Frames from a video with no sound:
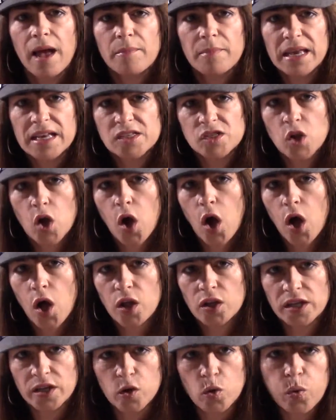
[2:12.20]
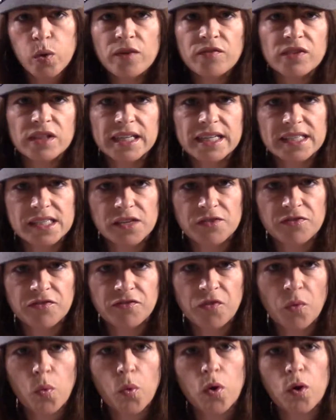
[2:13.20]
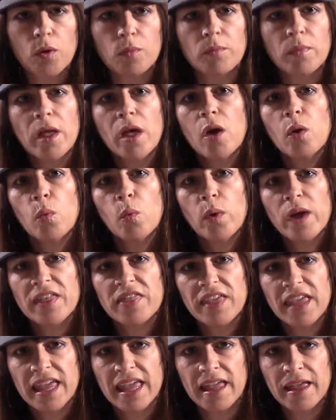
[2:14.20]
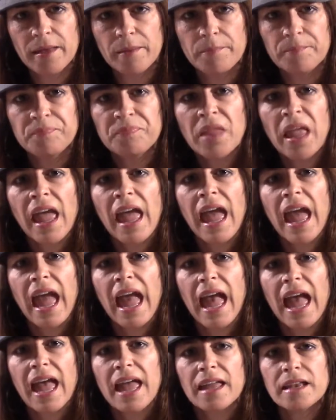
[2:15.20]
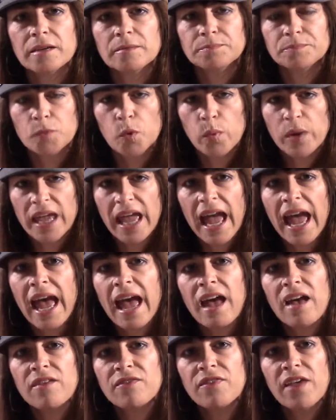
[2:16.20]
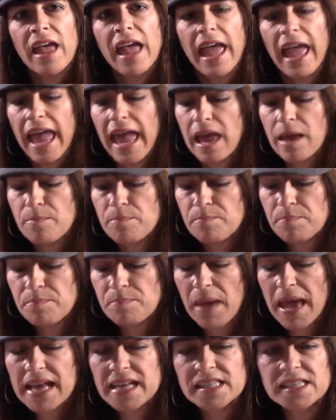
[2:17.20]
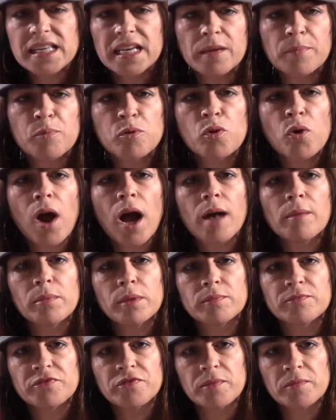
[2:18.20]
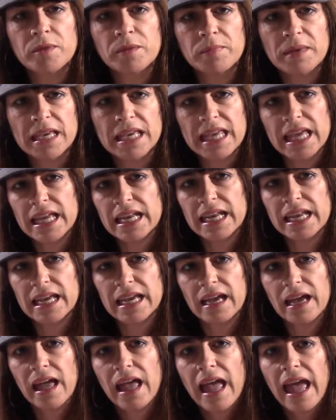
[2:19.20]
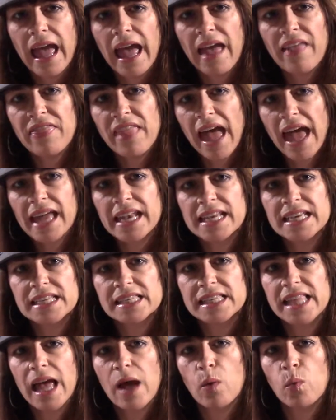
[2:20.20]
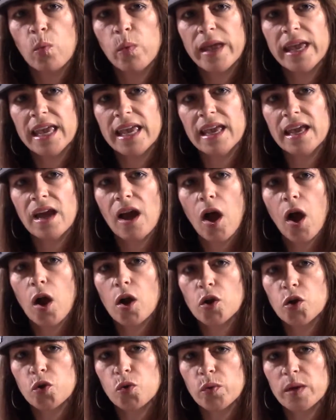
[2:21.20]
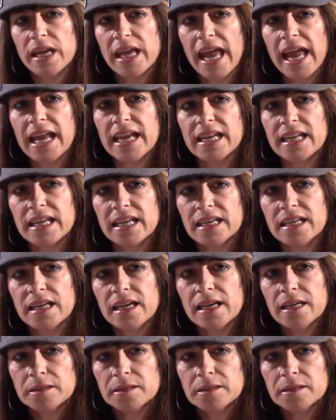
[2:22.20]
is called equivalence of form with Him. And we have a basic problem from the beginning, and that is that we are created